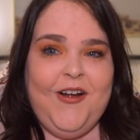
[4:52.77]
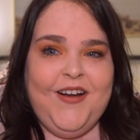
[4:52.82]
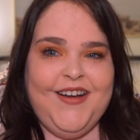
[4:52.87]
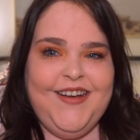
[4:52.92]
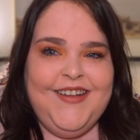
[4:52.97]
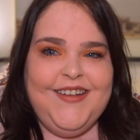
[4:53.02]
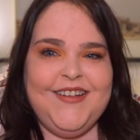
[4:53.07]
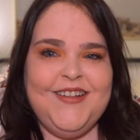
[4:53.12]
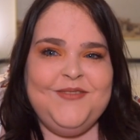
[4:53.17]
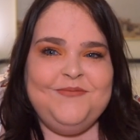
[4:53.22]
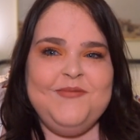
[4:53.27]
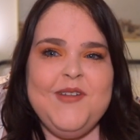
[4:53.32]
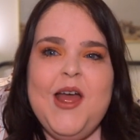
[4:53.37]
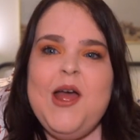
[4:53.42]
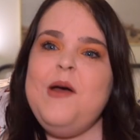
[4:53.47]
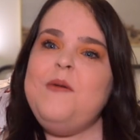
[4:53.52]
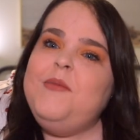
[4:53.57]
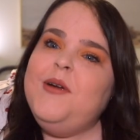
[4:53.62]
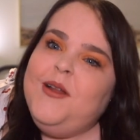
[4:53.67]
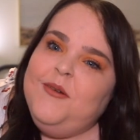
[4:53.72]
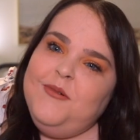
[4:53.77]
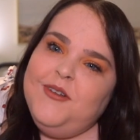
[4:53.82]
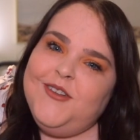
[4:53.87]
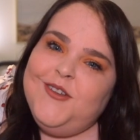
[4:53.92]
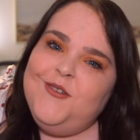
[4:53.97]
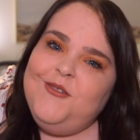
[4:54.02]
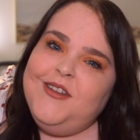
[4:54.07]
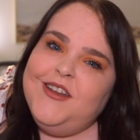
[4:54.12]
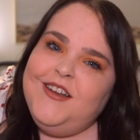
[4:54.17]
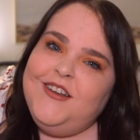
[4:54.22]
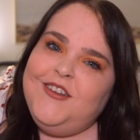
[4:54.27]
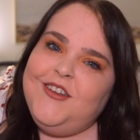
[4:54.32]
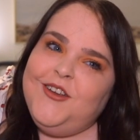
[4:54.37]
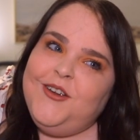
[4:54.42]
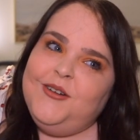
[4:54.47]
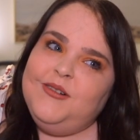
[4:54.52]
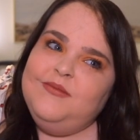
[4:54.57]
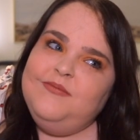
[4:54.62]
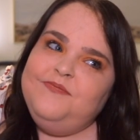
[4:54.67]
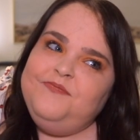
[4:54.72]
but it was only
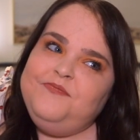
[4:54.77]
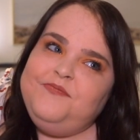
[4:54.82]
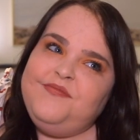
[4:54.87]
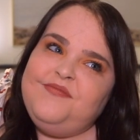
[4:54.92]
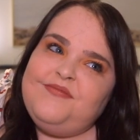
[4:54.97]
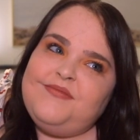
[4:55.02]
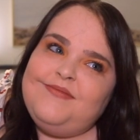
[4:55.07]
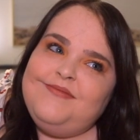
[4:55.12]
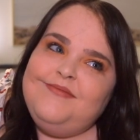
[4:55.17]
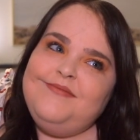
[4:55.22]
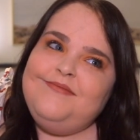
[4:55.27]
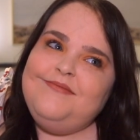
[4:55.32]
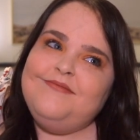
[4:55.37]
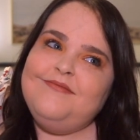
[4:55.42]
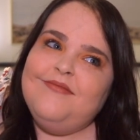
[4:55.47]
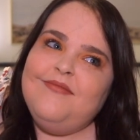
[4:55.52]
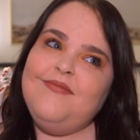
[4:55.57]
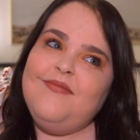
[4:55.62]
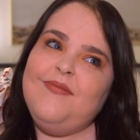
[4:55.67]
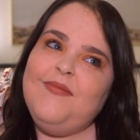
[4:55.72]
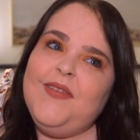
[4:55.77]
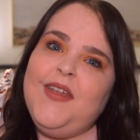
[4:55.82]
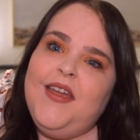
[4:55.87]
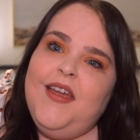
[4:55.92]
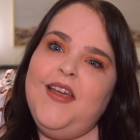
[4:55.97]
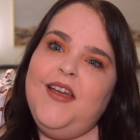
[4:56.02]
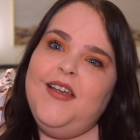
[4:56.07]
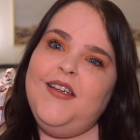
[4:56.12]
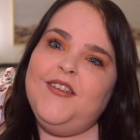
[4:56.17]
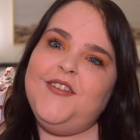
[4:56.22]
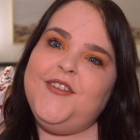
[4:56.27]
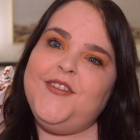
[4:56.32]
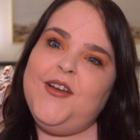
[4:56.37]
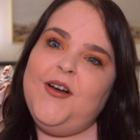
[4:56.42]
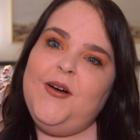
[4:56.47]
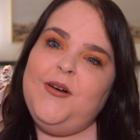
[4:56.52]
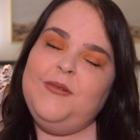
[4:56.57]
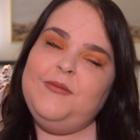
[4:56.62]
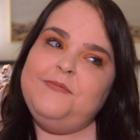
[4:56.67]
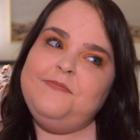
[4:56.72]
two.
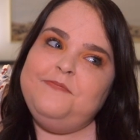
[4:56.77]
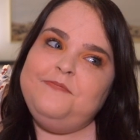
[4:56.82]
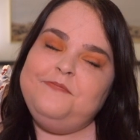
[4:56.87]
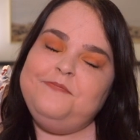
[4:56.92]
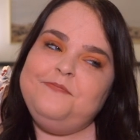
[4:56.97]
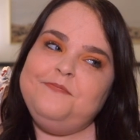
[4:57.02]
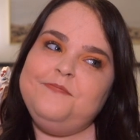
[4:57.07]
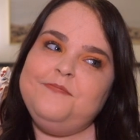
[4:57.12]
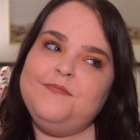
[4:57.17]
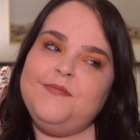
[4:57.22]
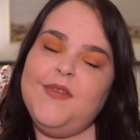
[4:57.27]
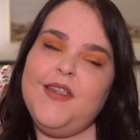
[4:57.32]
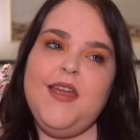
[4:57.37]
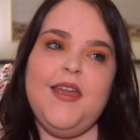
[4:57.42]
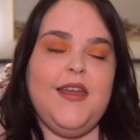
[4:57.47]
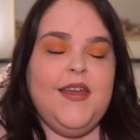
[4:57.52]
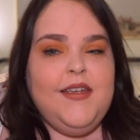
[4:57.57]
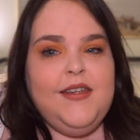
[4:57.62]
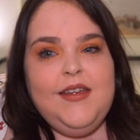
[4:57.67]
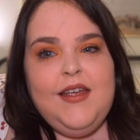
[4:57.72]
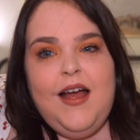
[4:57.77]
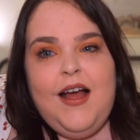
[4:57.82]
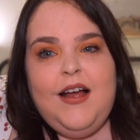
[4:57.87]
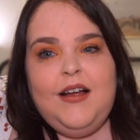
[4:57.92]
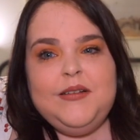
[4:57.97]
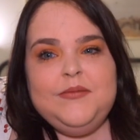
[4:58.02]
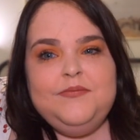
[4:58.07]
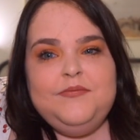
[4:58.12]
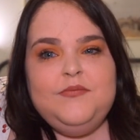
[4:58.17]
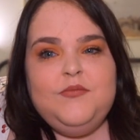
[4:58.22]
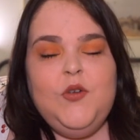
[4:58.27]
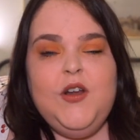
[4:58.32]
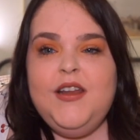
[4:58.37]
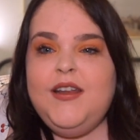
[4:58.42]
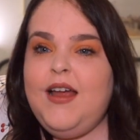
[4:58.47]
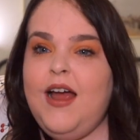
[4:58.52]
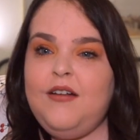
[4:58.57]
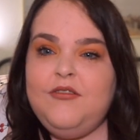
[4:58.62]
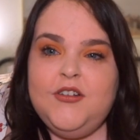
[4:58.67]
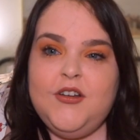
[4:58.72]
So, yeah, we
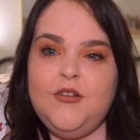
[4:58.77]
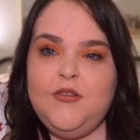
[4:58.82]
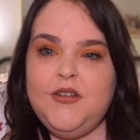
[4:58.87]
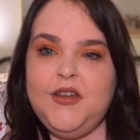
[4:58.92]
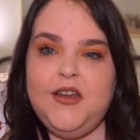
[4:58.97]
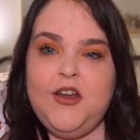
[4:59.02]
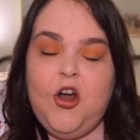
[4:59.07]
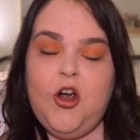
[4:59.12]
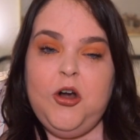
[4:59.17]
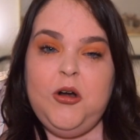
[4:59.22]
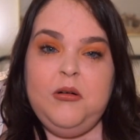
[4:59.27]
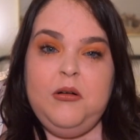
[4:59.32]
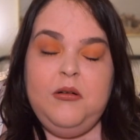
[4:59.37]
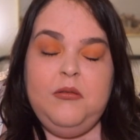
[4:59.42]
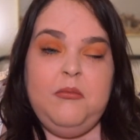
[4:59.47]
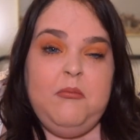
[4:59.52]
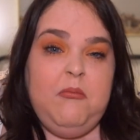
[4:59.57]
didn't have to go to the ER.